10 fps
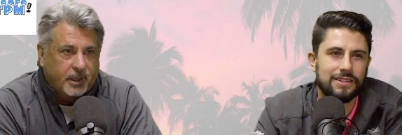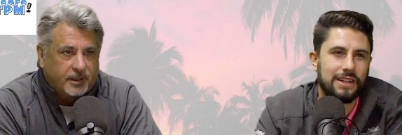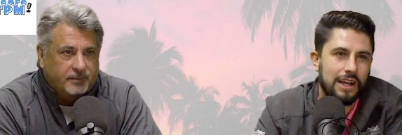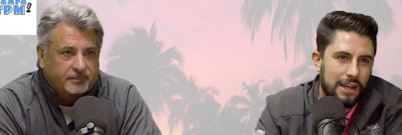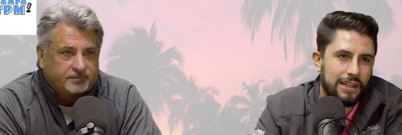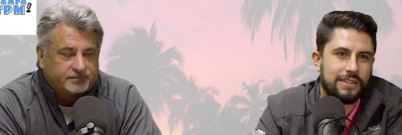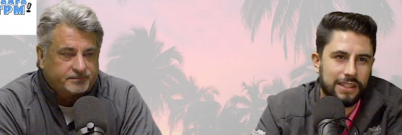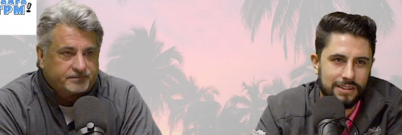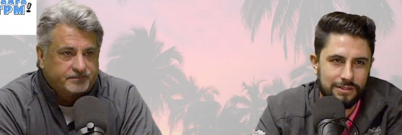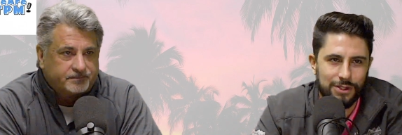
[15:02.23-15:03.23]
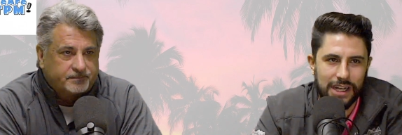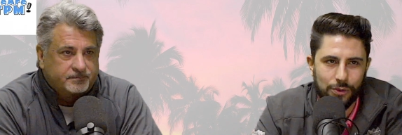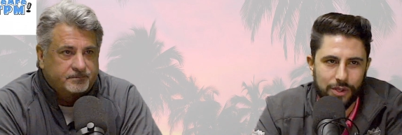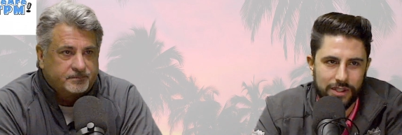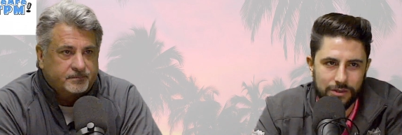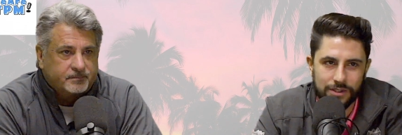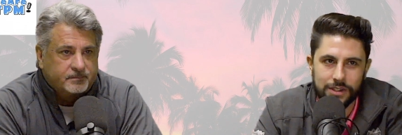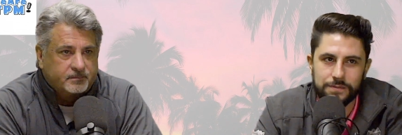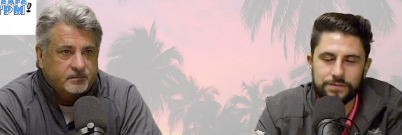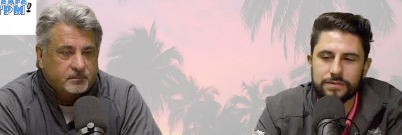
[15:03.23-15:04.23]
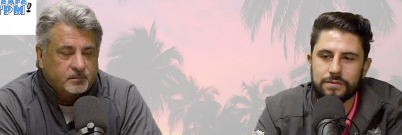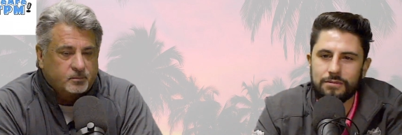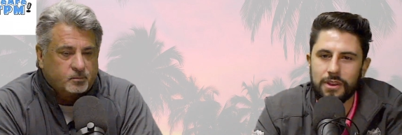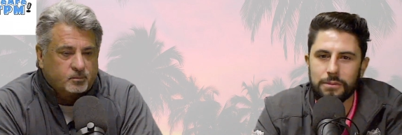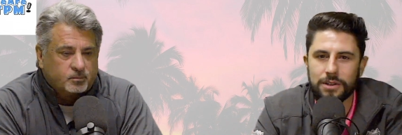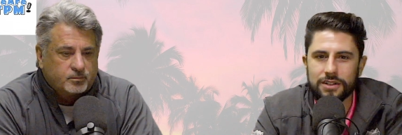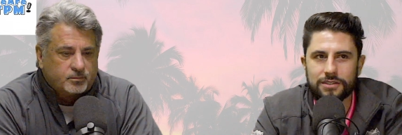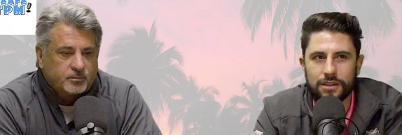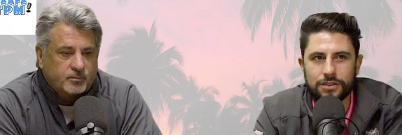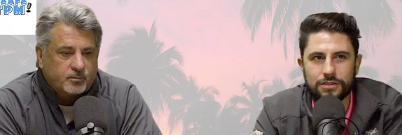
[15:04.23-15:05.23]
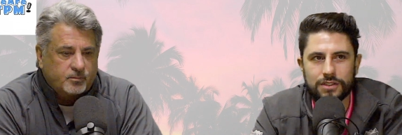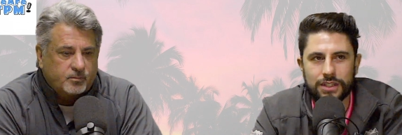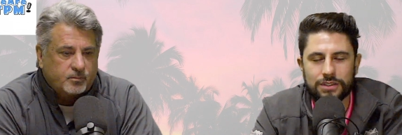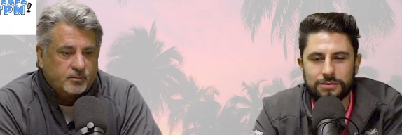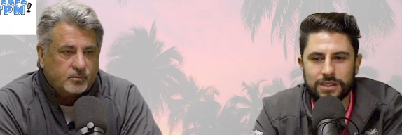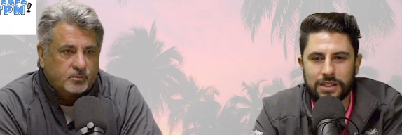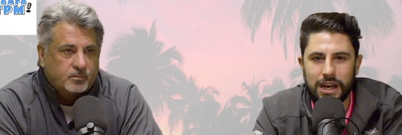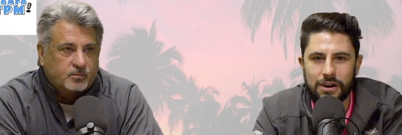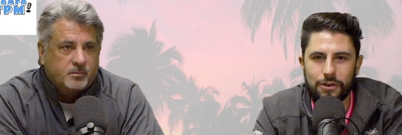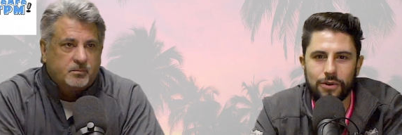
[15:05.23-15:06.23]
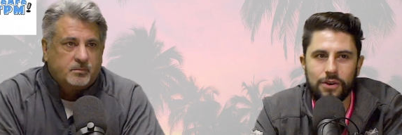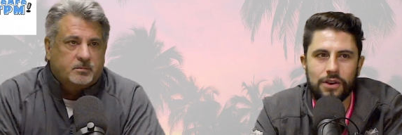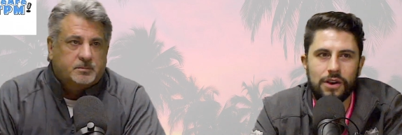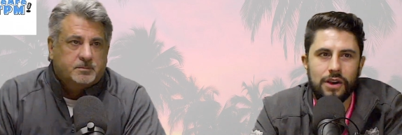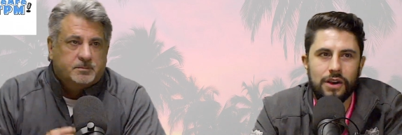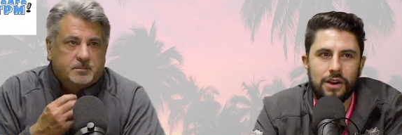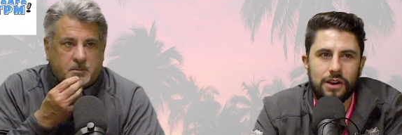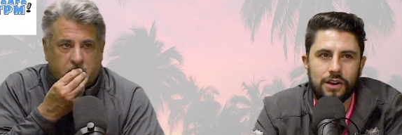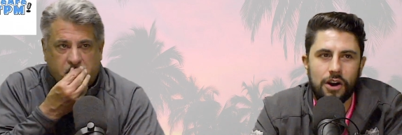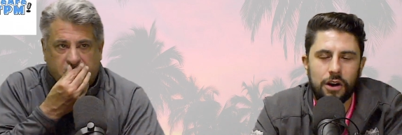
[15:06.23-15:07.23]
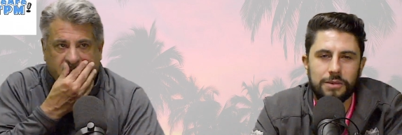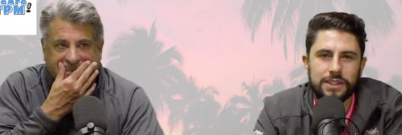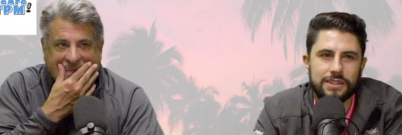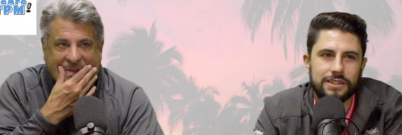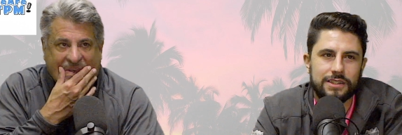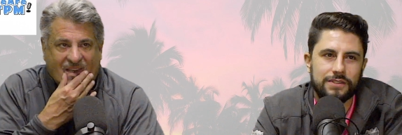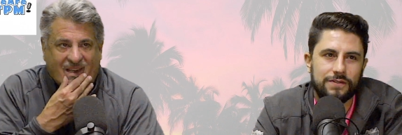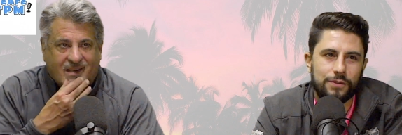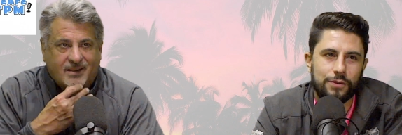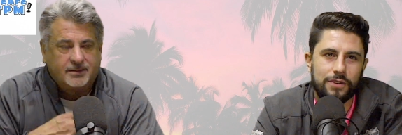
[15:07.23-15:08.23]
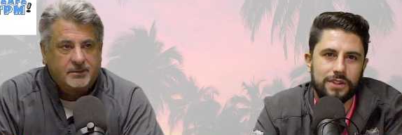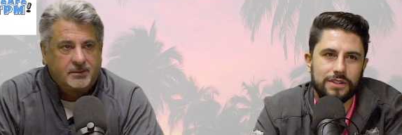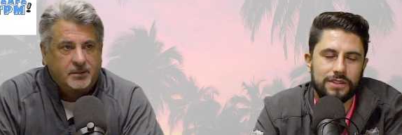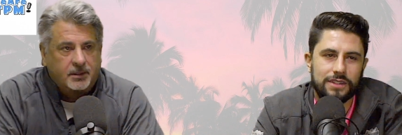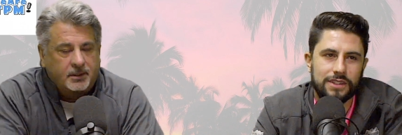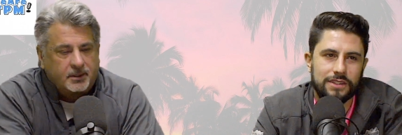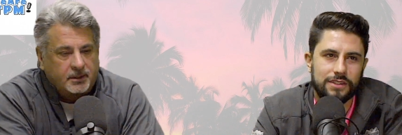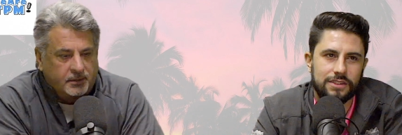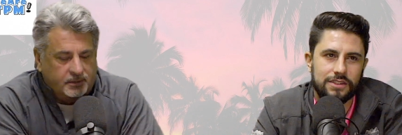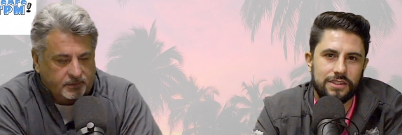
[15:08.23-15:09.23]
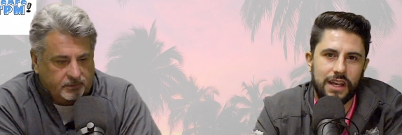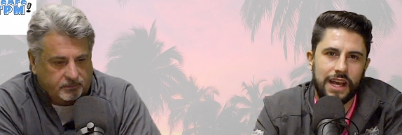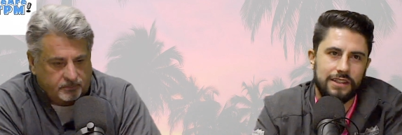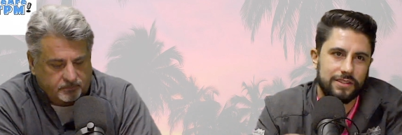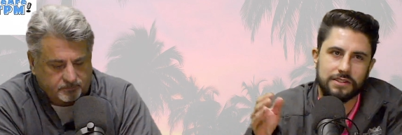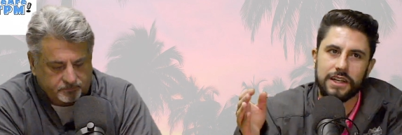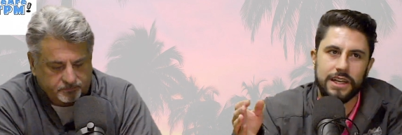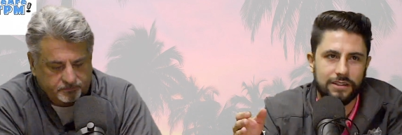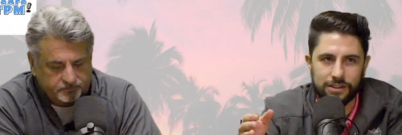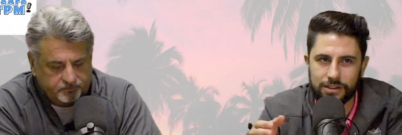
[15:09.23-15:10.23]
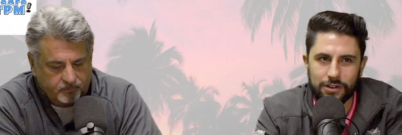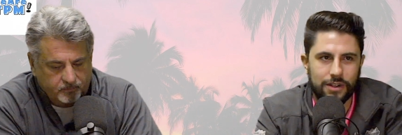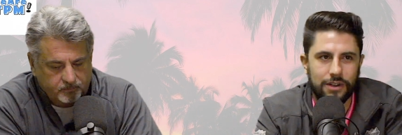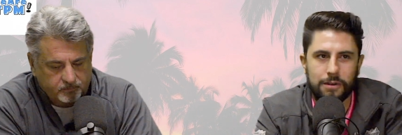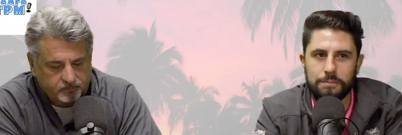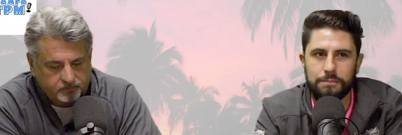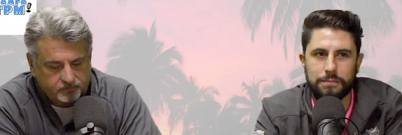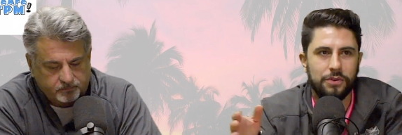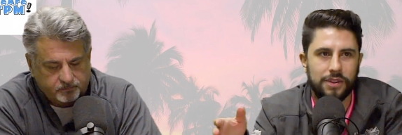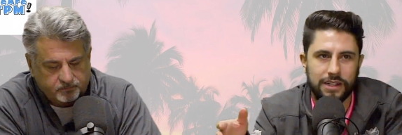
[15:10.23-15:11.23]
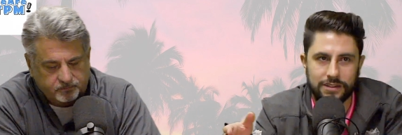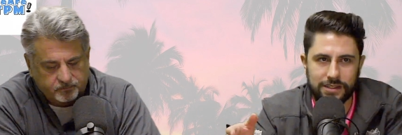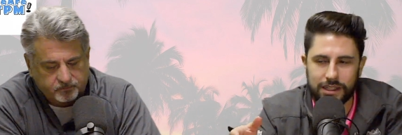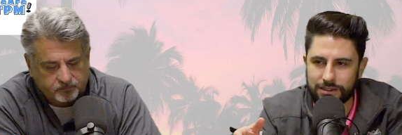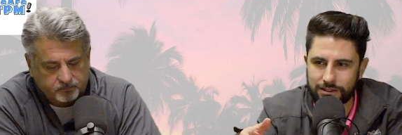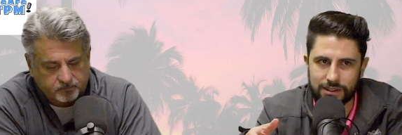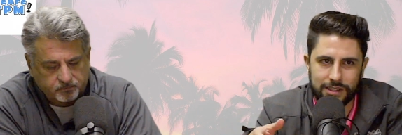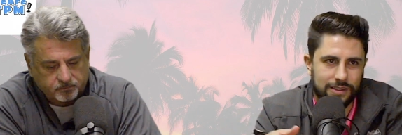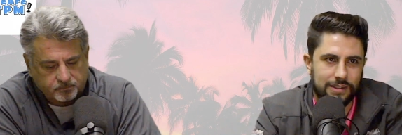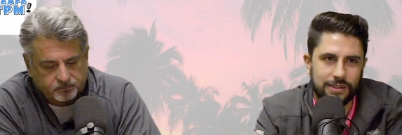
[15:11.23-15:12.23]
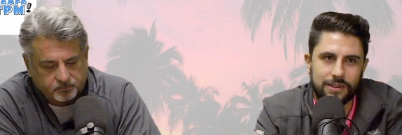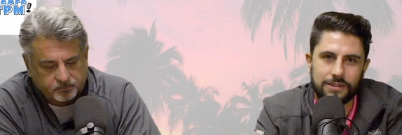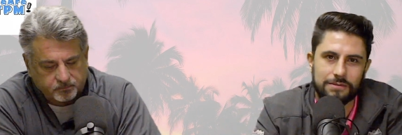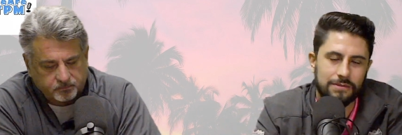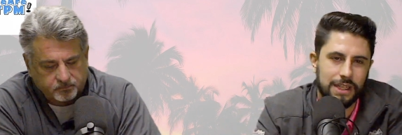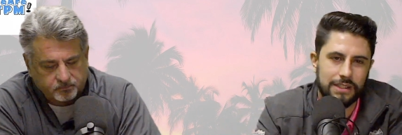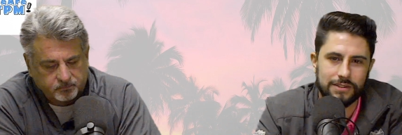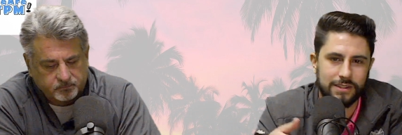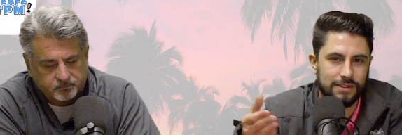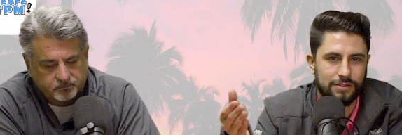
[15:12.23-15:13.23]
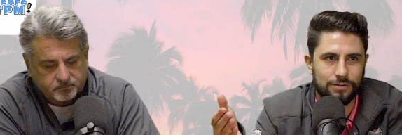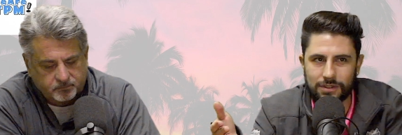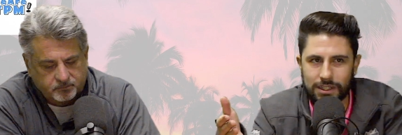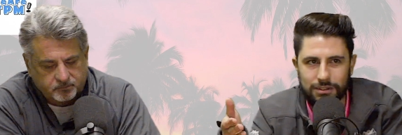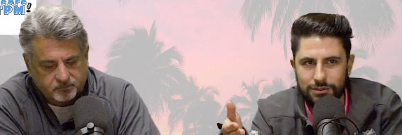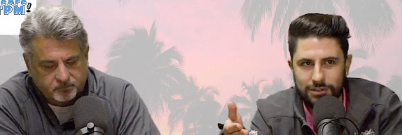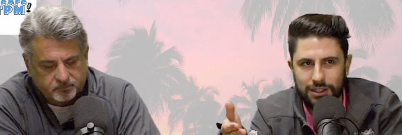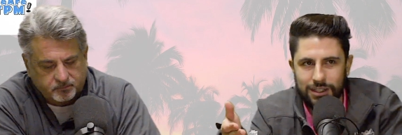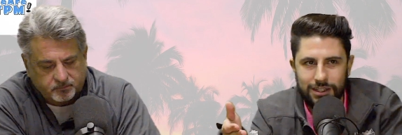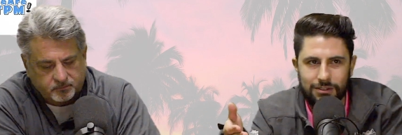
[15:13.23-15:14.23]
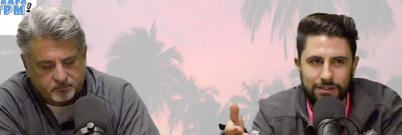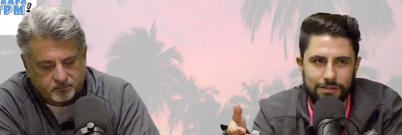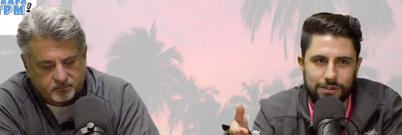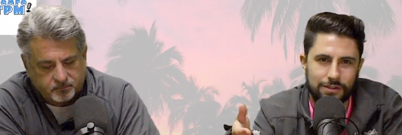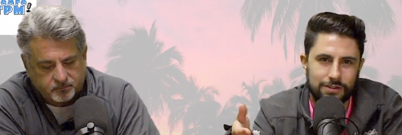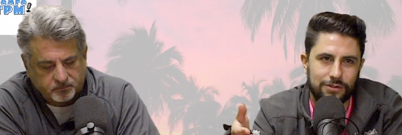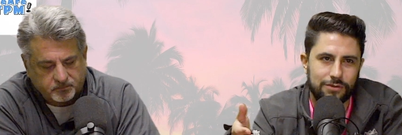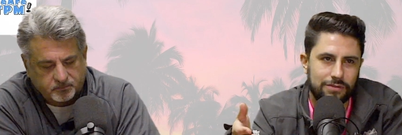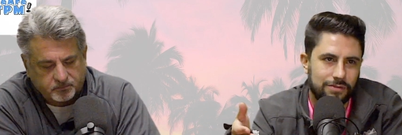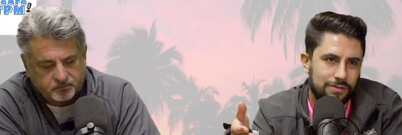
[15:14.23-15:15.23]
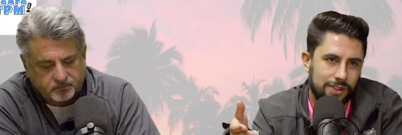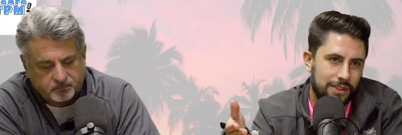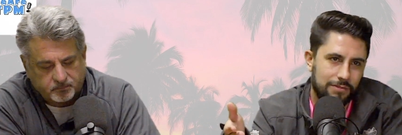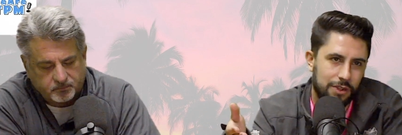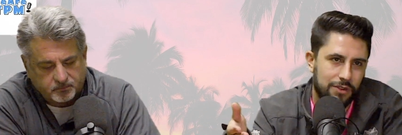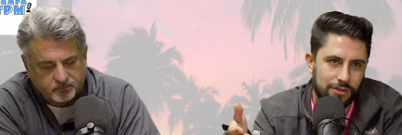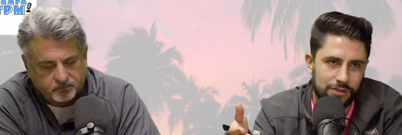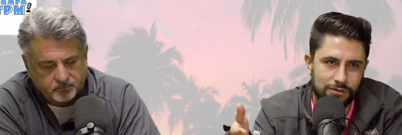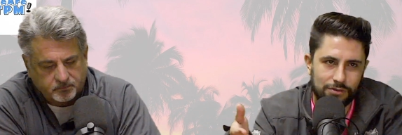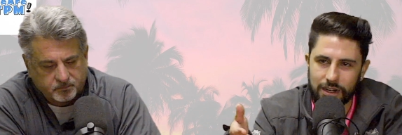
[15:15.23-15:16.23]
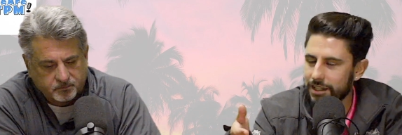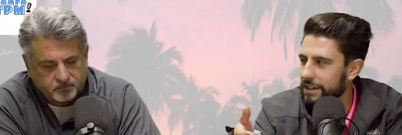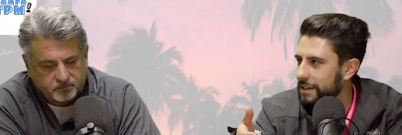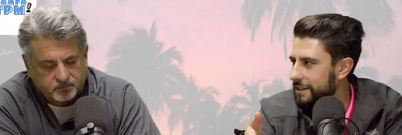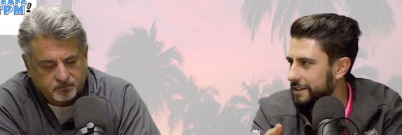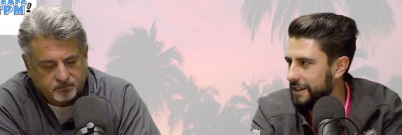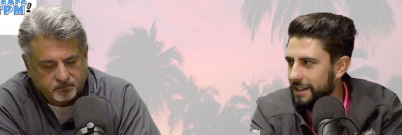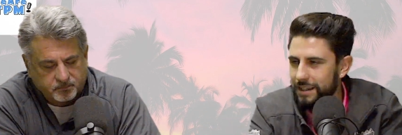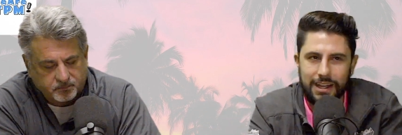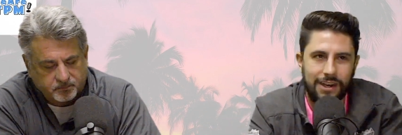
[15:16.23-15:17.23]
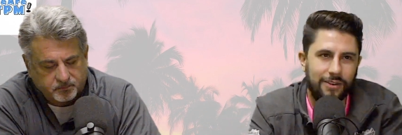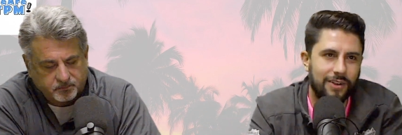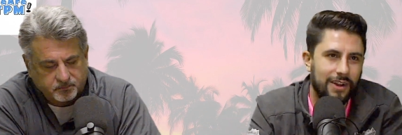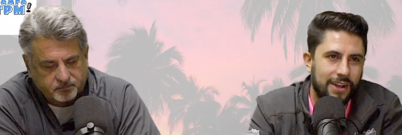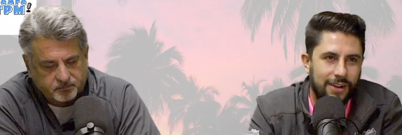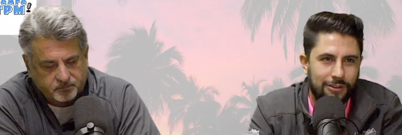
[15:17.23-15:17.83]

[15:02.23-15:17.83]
Speaker 1: I You're guess right. a, that's a testament to how we deal with it, but it's also a testament to how common it is for these things to just escalate, mm. you know, and on both ends it escalates. Um, escalates to a landlord not getting rent for two, say, a month or two, right? And tenant now